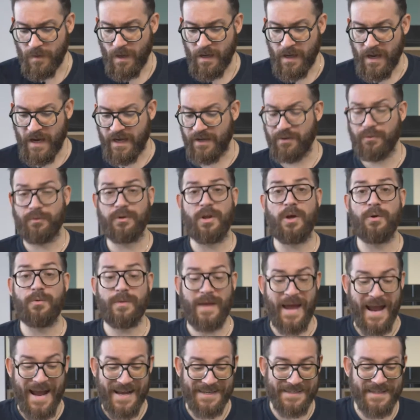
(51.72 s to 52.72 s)
and you'll know
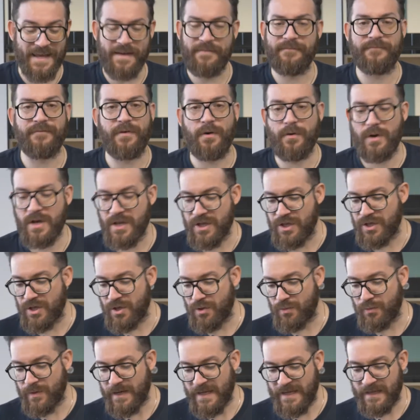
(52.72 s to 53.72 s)
that has that very
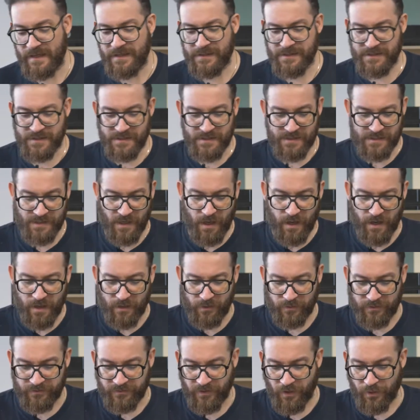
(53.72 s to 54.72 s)
unique
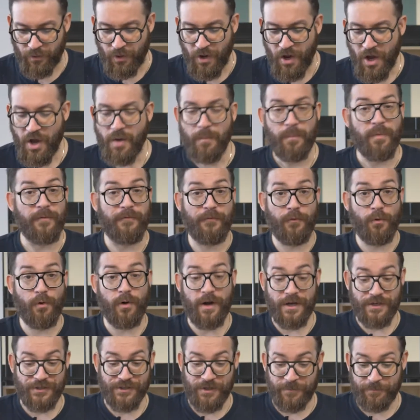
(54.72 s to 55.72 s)
style. So
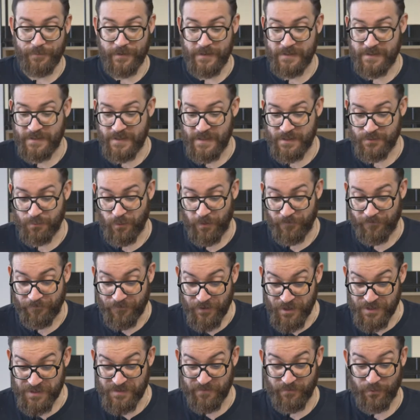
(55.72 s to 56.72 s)
before I jump into this one,
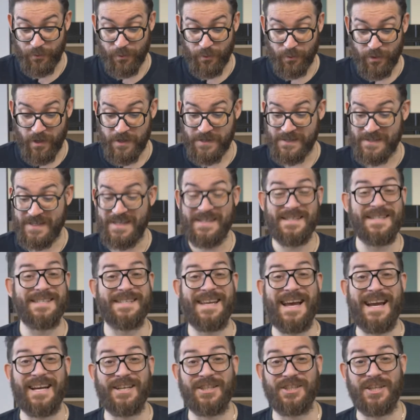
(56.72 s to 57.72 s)
first of all, you'll notice this
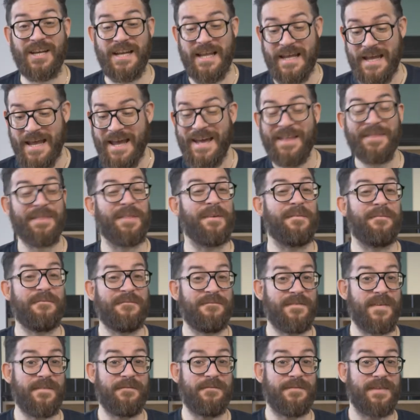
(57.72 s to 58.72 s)
is actually the
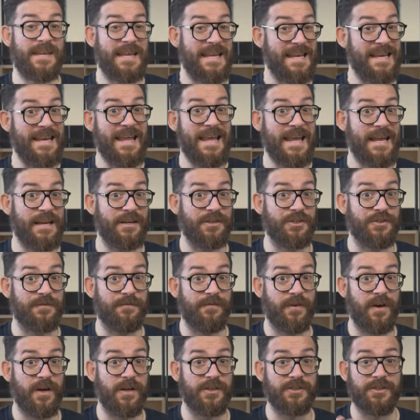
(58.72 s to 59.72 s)
15-inch
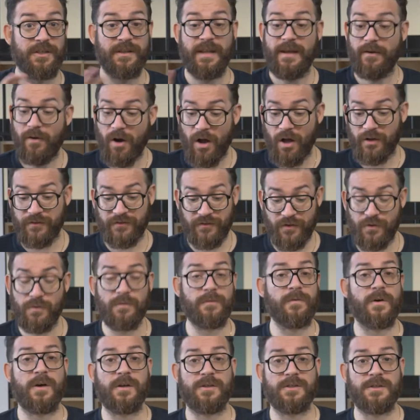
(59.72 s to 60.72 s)
version. There are two
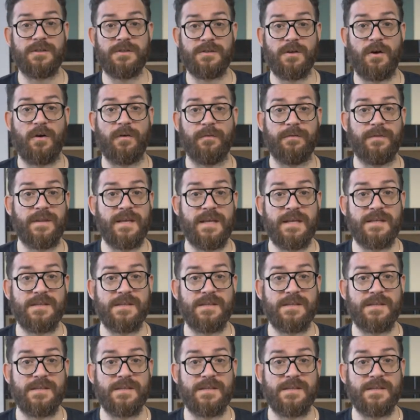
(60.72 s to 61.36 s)
versions of the